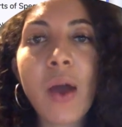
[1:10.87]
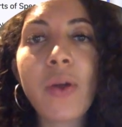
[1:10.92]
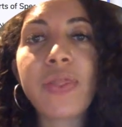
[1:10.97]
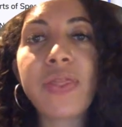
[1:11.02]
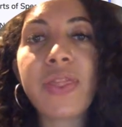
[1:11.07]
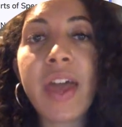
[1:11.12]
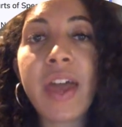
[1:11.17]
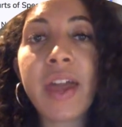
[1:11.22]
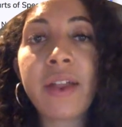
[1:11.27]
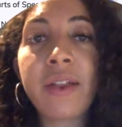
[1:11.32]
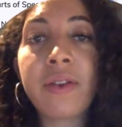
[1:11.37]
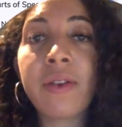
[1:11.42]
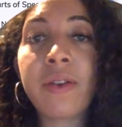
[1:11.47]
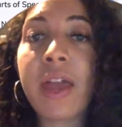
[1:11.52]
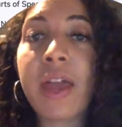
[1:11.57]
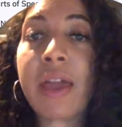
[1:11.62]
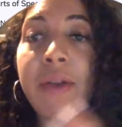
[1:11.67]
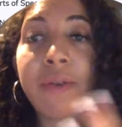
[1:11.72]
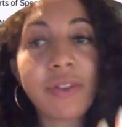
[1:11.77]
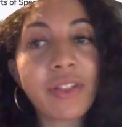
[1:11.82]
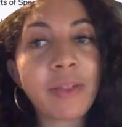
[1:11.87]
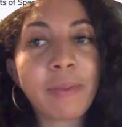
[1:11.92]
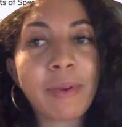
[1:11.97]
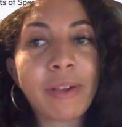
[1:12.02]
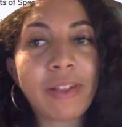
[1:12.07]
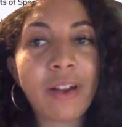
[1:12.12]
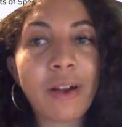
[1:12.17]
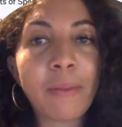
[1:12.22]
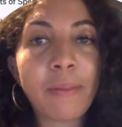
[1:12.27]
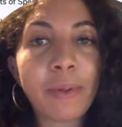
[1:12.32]
Then here are some
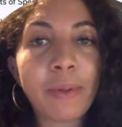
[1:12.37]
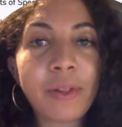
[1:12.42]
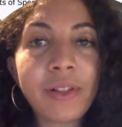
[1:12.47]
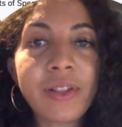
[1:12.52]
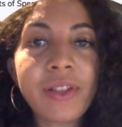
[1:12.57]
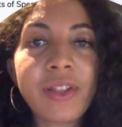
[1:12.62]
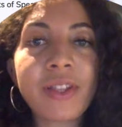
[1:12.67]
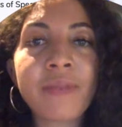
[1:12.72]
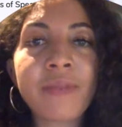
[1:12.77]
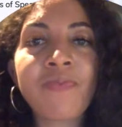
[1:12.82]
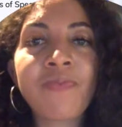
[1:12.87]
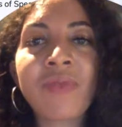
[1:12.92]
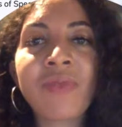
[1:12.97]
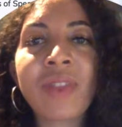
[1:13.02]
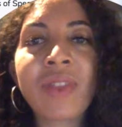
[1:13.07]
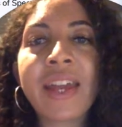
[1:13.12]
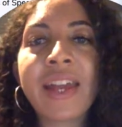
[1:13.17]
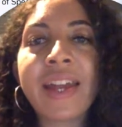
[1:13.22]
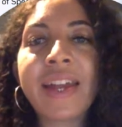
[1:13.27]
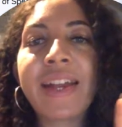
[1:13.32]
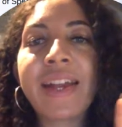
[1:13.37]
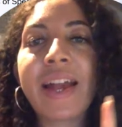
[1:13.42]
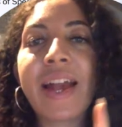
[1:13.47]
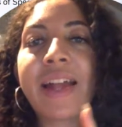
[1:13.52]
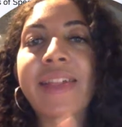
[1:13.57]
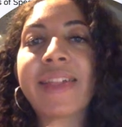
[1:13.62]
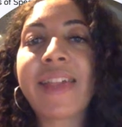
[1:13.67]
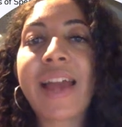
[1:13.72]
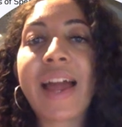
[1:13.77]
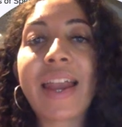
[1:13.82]
examples.
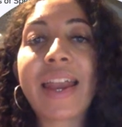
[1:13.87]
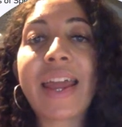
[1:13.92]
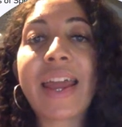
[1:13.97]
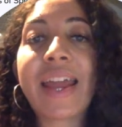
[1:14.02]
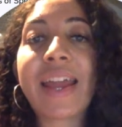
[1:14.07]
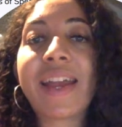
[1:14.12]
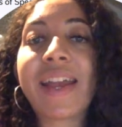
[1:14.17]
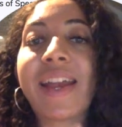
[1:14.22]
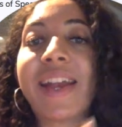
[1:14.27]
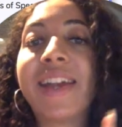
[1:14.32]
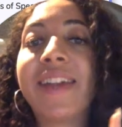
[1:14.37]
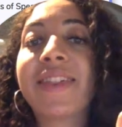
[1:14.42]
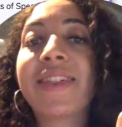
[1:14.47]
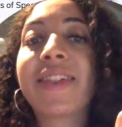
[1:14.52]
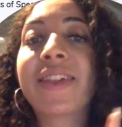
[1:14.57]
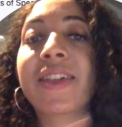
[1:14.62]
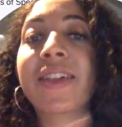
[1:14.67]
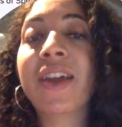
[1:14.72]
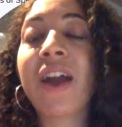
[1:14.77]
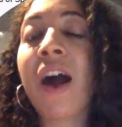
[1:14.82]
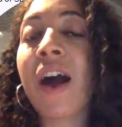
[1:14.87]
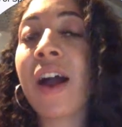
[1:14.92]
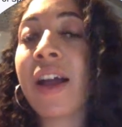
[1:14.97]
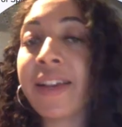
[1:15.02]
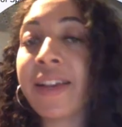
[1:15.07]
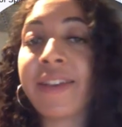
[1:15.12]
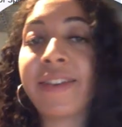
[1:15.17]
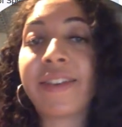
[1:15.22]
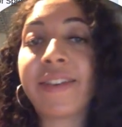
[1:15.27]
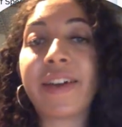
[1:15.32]
Sally is
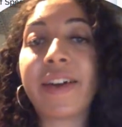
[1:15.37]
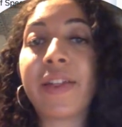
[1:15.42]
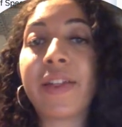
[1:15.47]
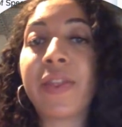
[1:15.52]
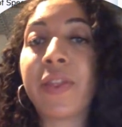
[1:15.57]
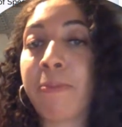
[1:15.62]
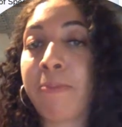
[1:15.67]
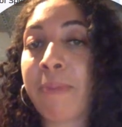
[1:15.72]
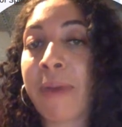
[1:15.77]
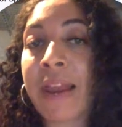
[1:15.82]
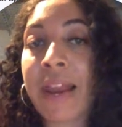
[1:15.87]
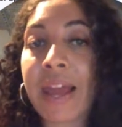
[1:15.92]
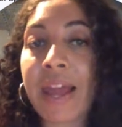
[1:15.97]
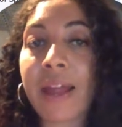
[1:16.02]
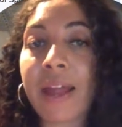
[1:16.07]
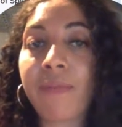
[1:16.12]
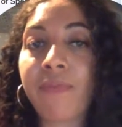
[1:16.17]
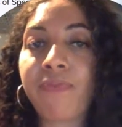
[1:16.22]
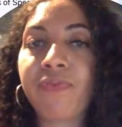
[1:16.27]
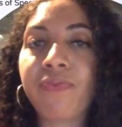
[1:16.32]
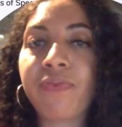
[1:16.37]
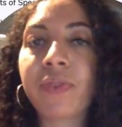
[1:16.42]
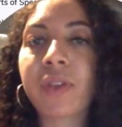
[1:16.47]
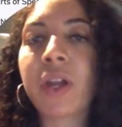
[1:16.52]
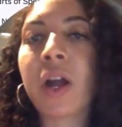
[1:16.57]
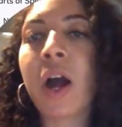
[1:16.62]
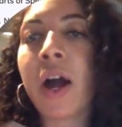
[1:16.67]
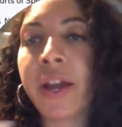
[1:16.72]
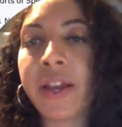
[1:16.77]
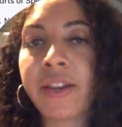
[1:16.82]
kinder than Millie.
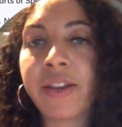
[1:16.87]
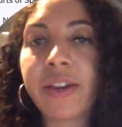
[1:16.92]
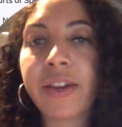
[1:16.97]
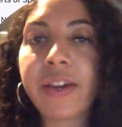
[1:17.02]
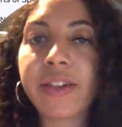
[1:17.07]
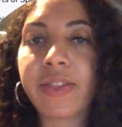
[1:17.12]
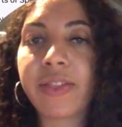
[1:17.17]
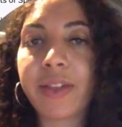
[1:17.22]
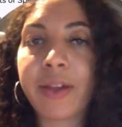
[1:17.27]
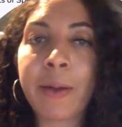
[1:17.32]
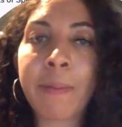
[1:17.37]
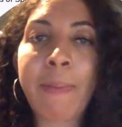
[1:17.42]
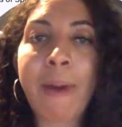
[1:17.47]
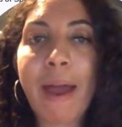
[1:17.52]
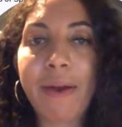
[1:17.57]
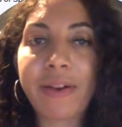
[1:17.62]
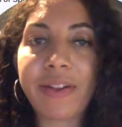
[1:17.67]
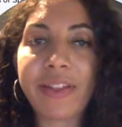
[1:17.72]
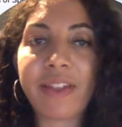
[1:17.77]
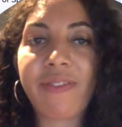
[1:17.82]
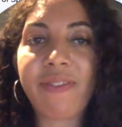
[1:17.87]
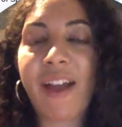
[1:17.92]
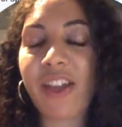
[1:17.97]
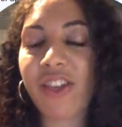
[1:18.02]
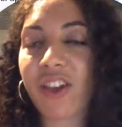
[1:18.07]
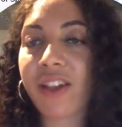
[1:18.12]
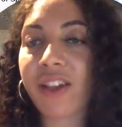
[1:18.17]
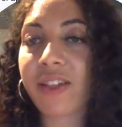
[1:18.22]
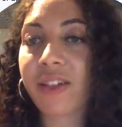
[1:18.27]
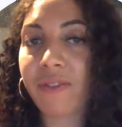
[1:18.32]
Kinder is the comparative
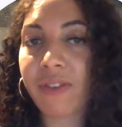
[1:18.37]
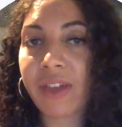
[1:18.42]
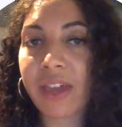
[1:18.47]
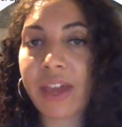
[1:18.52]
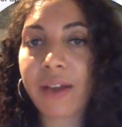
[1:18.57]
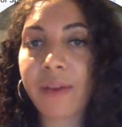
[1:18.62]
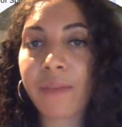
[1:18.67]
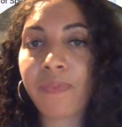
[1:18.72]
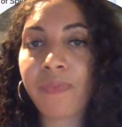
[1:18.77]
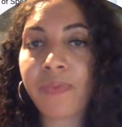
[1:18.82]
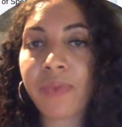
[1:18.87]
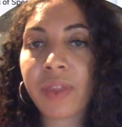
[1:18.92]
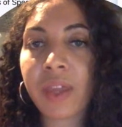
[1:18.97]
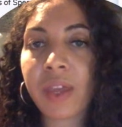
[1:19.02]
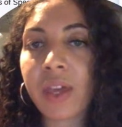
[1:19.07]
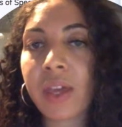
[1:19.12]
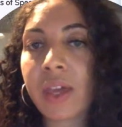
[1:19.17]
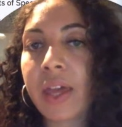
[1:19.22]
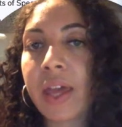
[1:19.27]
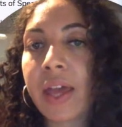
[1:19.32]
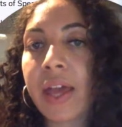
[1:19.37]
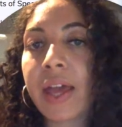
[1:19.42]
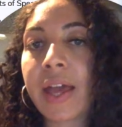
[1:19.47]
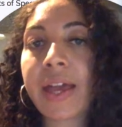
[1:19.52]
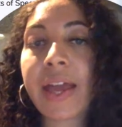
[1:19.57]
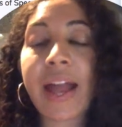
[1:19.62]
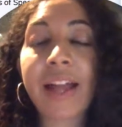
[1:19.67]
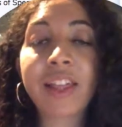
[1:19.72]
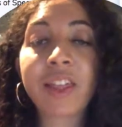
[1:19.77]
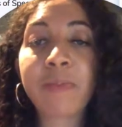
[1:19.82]
adjective here.
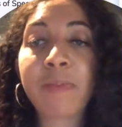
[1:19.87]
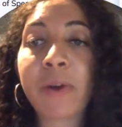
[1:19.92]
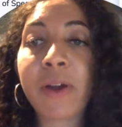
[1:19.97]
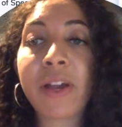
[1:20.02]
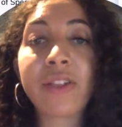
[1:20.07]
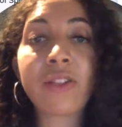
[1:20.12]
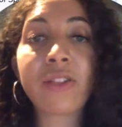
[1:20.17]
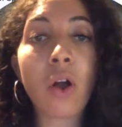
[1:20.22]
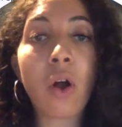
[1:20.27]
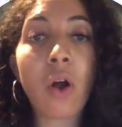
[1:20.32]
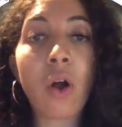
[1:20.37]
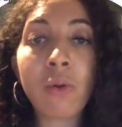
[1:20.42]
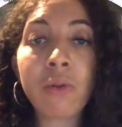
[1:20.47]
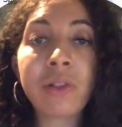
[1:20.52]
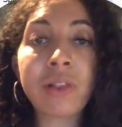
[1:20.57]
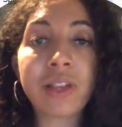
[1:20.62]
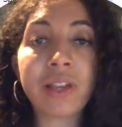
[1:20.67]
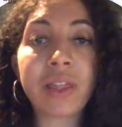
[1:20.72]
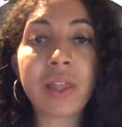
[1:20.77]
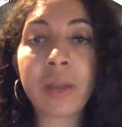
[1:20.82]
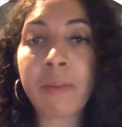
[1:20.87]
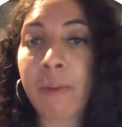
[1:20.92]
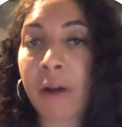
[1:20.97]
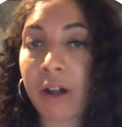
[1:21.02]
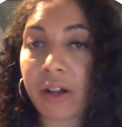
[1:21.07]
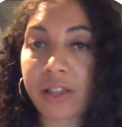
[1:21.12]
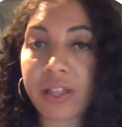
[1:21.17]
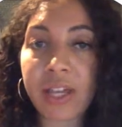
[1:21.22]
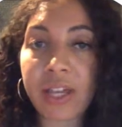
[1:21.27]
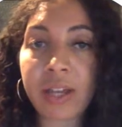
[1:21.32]
Casper is older than
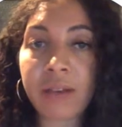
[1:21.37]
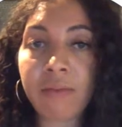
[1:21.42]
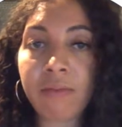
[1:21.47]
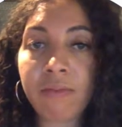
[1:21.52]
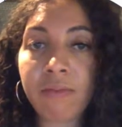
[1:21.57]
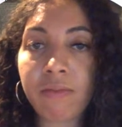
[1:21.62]
Martin.